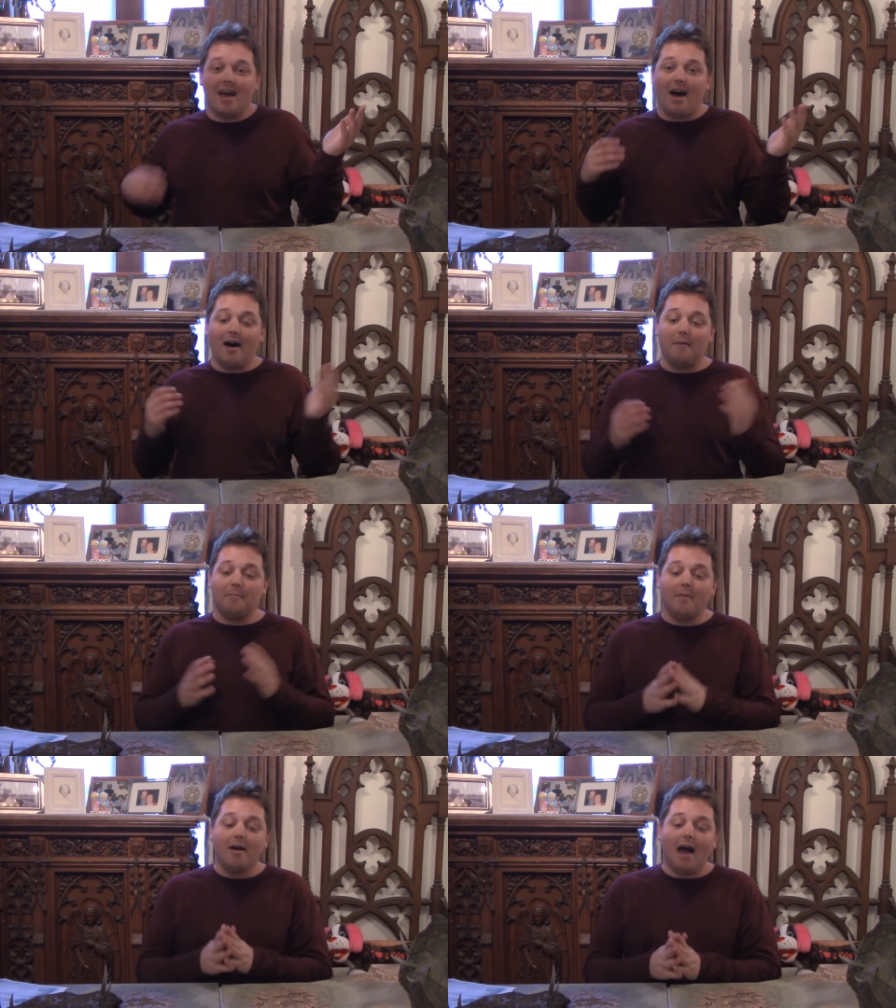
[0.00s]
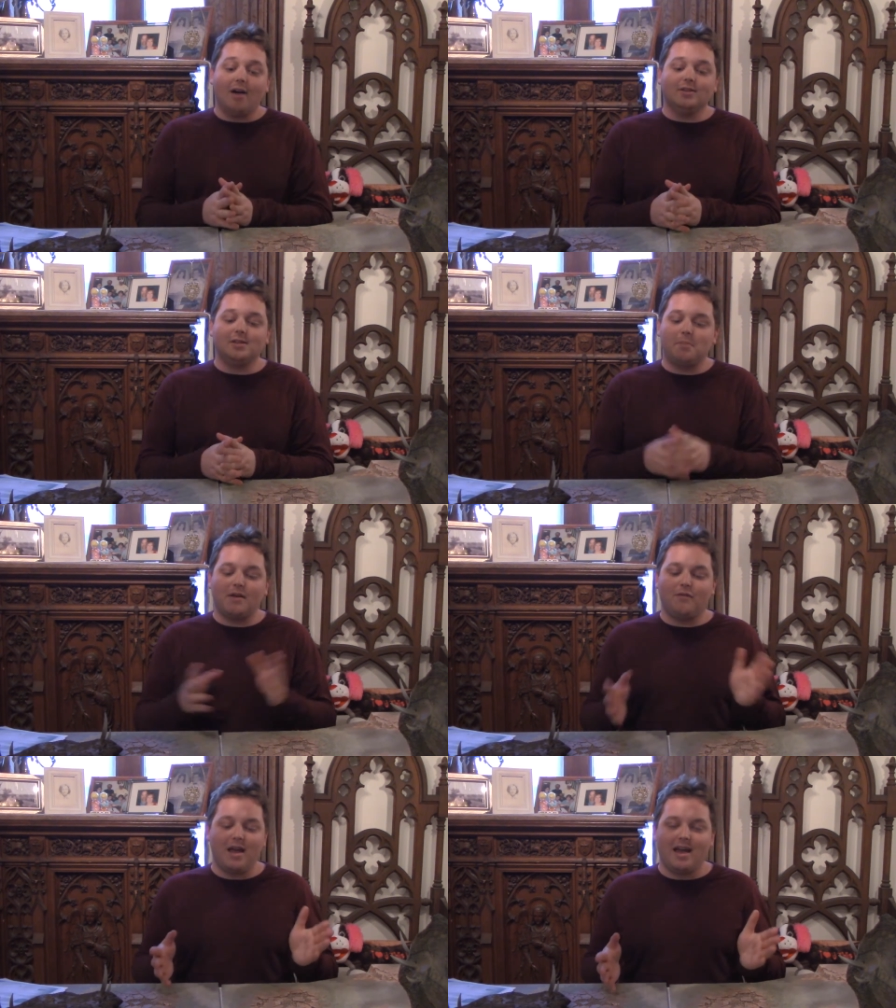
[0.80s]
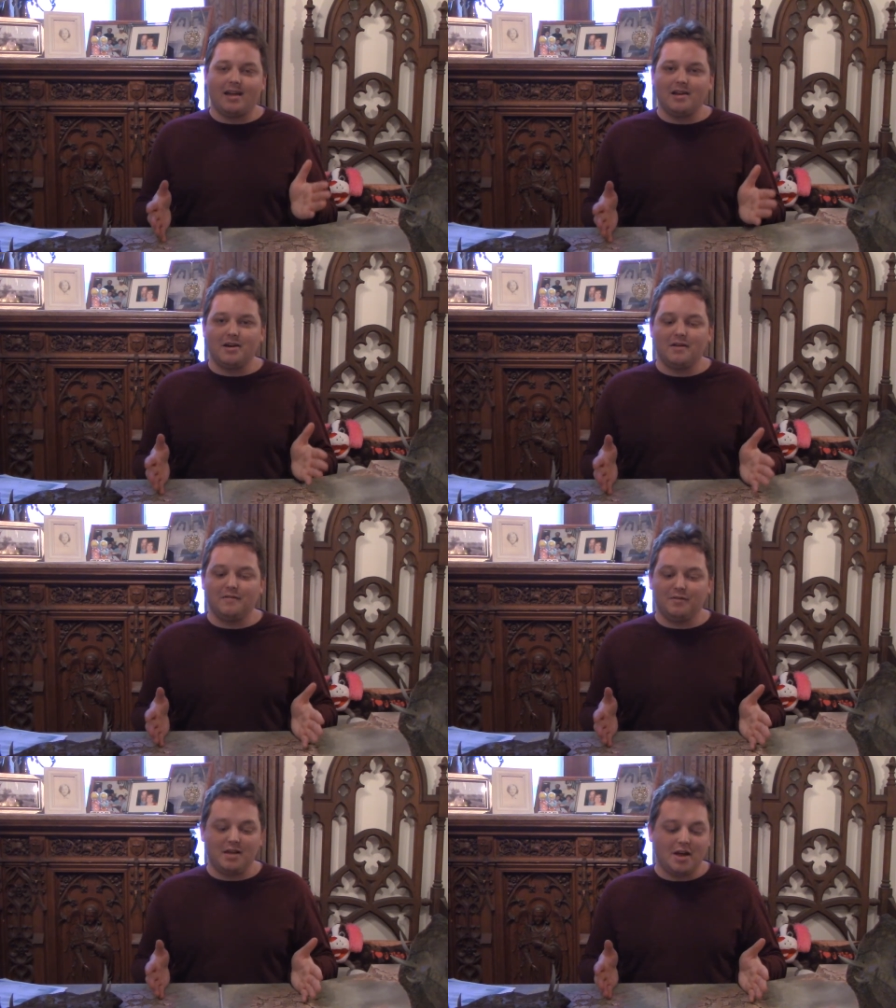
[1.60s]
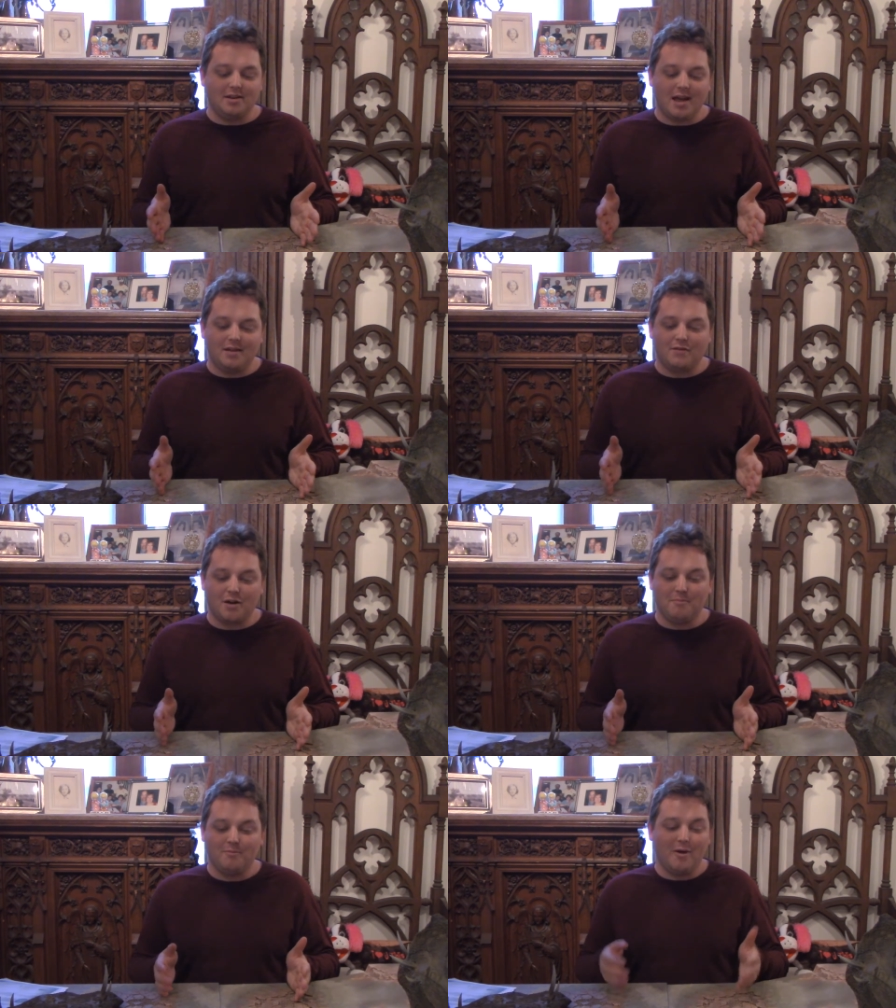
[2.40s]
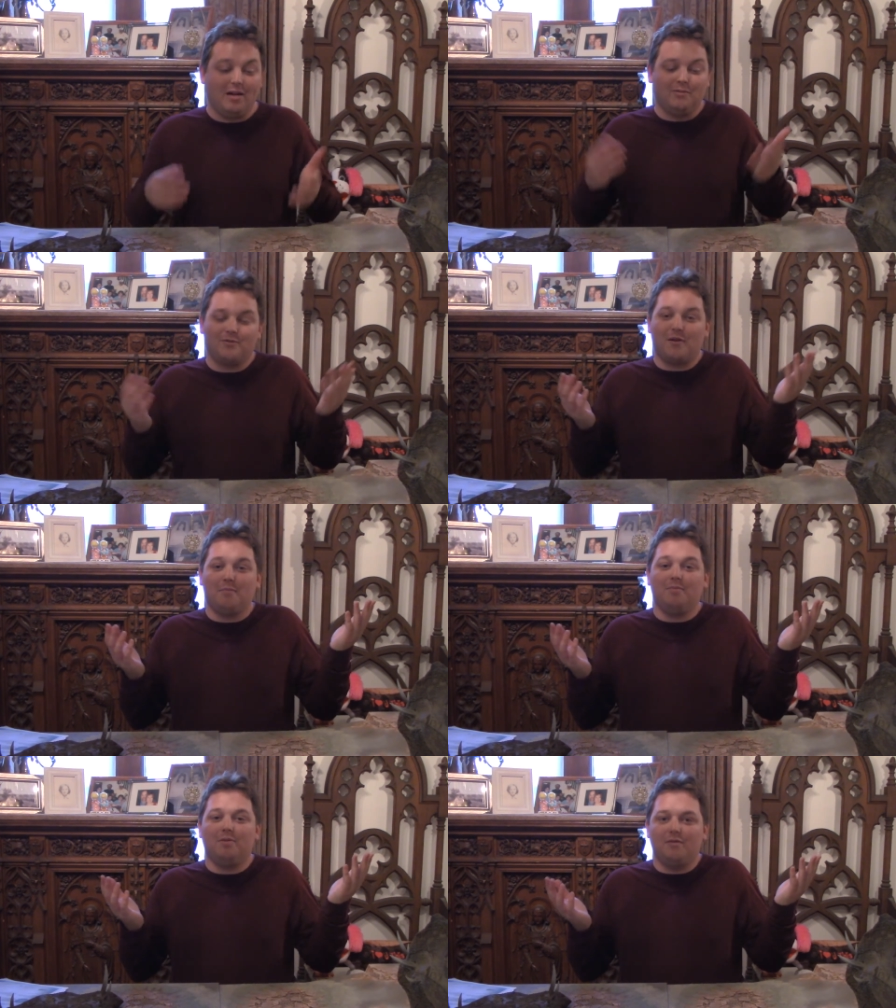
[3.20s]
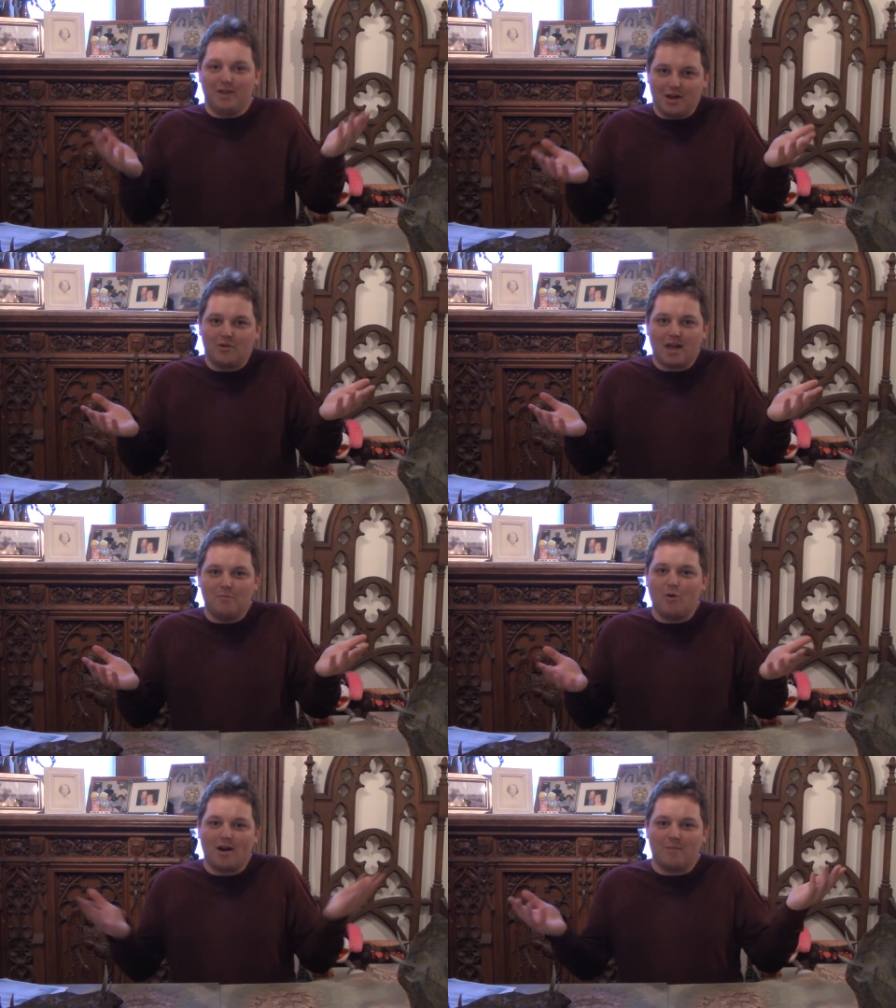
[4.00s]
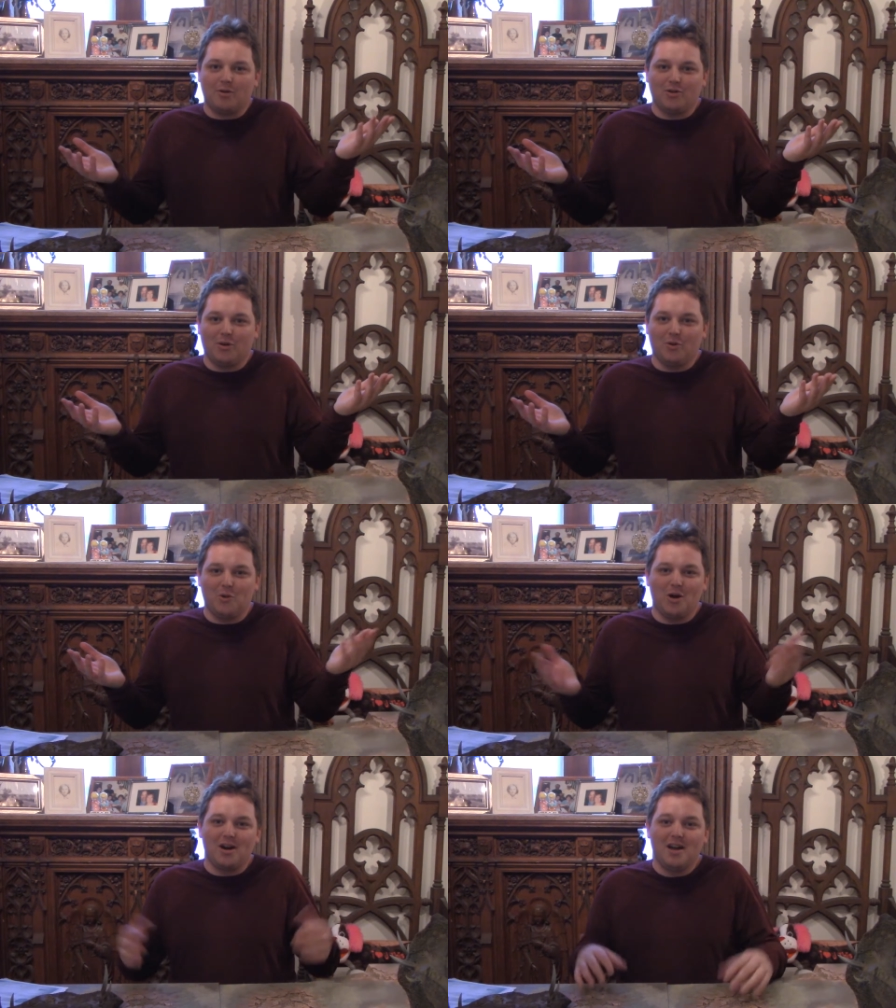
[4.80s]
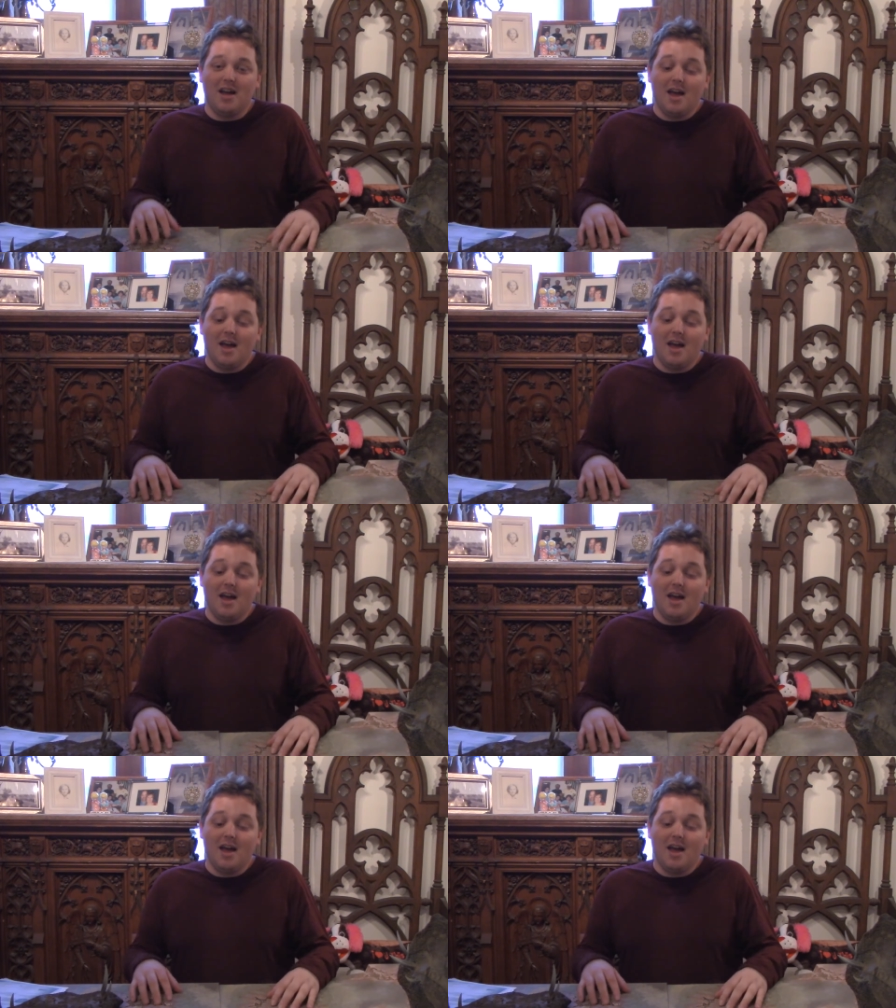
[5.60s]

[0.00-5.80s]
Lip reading: I was a big fan of the undead from the video game Warhammer Total War.